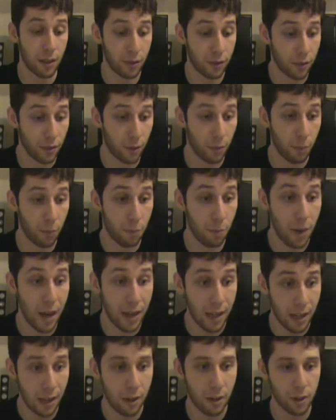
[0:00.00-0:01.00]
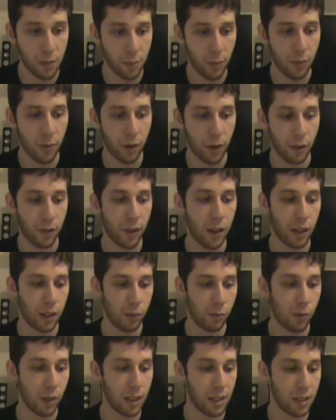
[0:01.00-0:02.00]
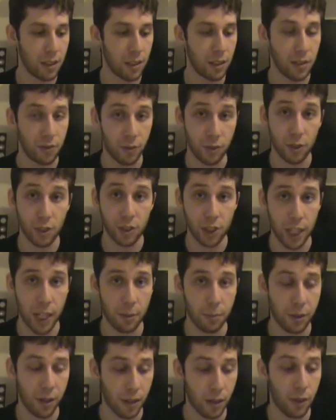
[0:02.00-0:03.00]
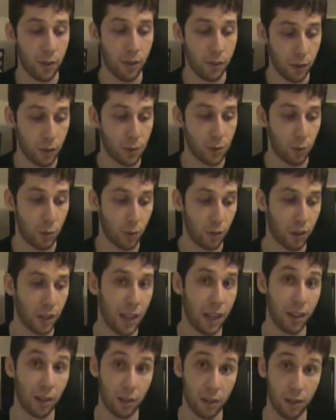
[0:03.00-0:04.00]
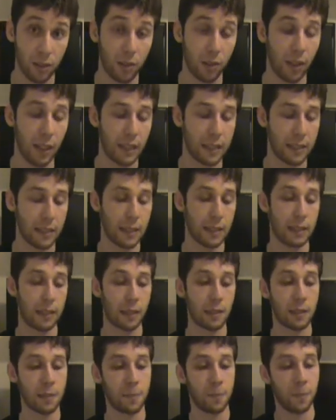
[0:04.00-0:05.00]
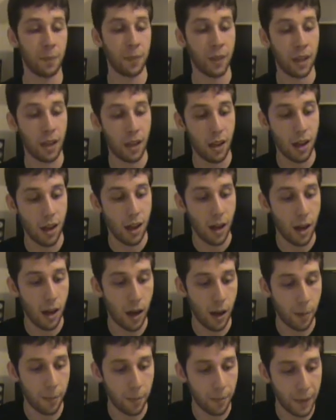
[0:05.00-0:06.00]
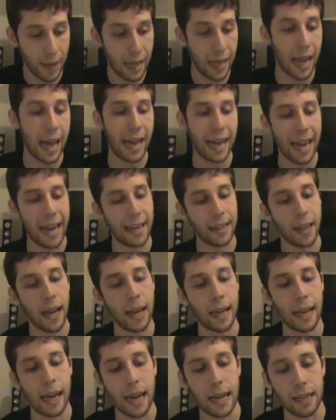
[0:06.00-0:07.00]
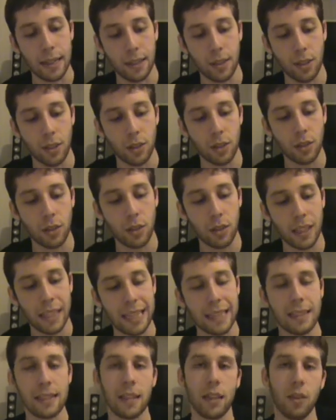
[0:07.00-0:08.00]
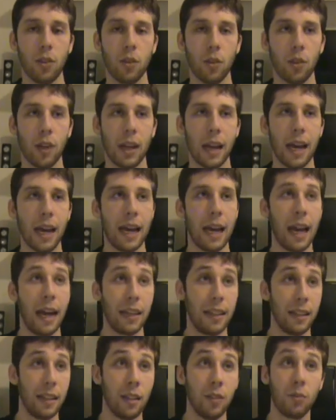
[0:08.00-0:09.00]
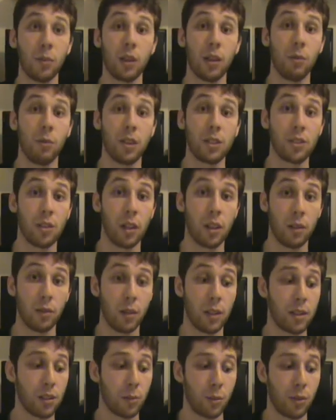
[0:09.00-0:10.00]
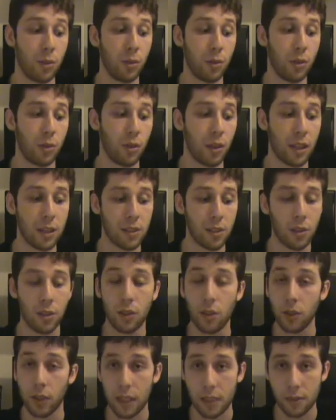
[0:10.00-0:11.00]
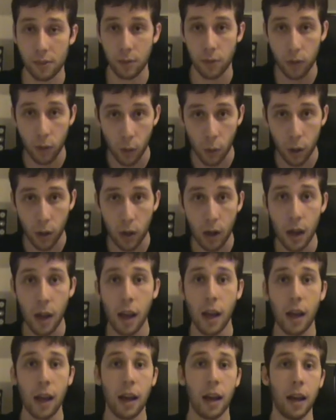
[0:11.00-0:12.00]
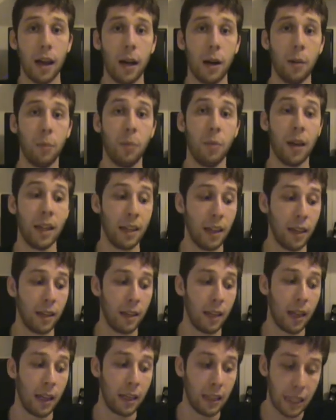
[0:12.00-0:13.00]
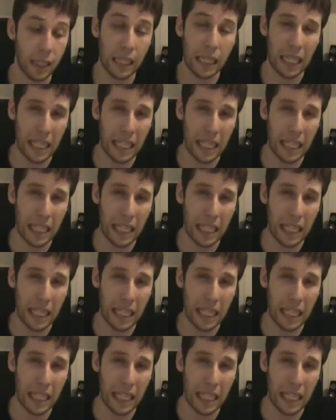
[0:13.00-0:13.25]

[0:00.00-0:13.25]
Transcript: for many years before he finally won his first world title in 2006. I can say though that I didn't really watch a lot of wrestling between 2000 and 2004, and